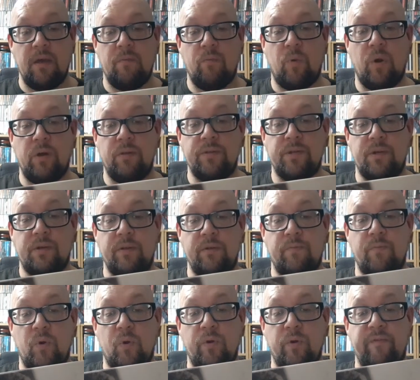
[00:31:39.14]
Wild-Eyed
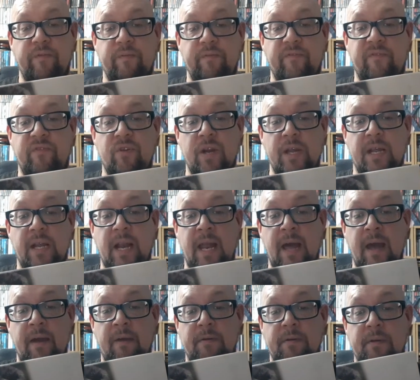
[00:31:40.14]
Boy from
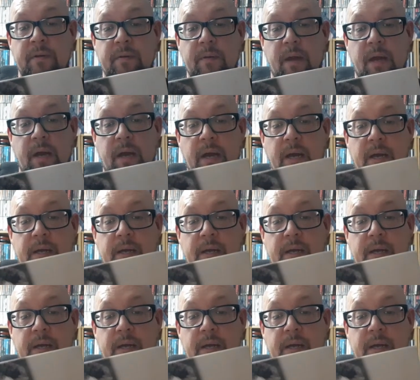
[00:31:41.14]
Freecloud, uh,